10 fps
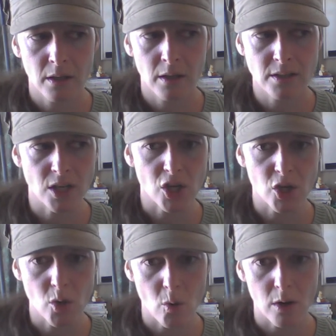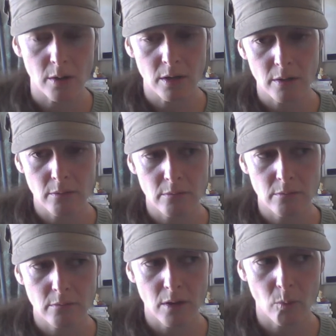Is it your
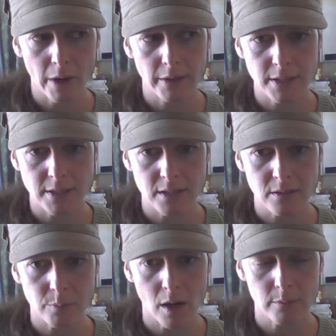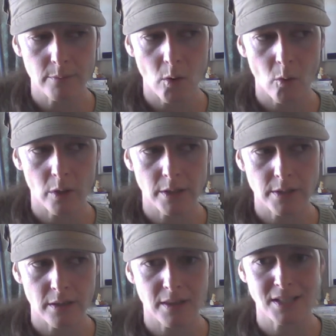awareness that's the problem, or is
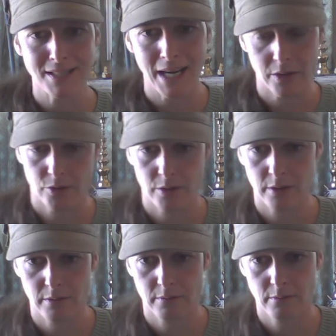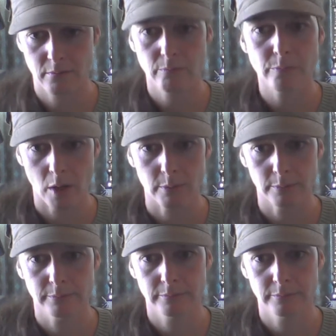it the standard problem?